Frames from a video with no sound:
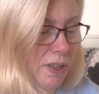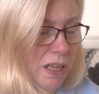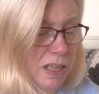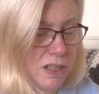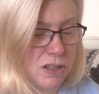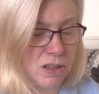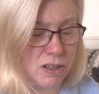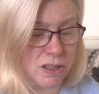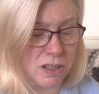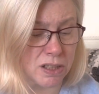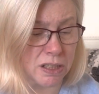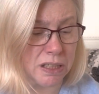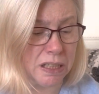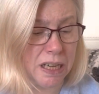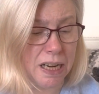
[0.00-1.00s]
so
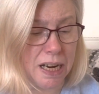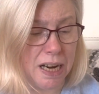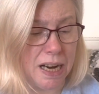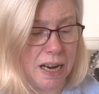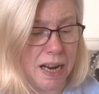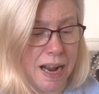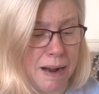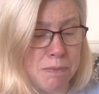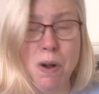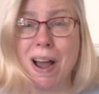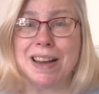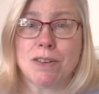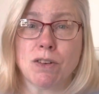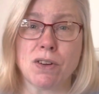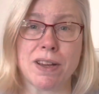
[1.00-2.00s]
I'm
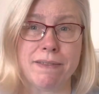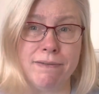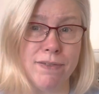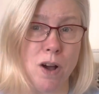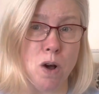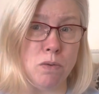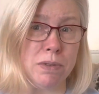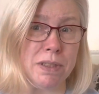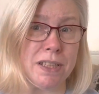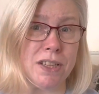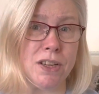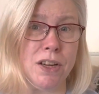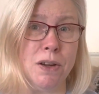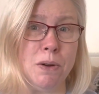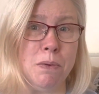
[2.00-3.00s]
quite looking forward
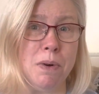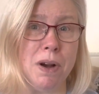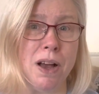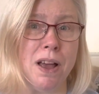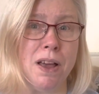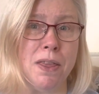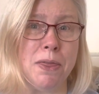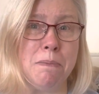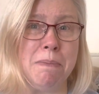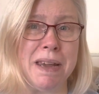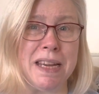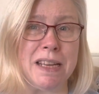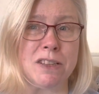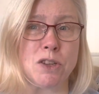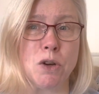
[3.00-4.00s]
to the
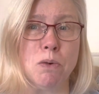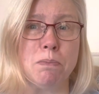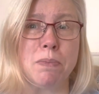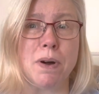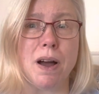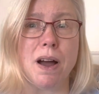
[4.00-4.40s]
meet-up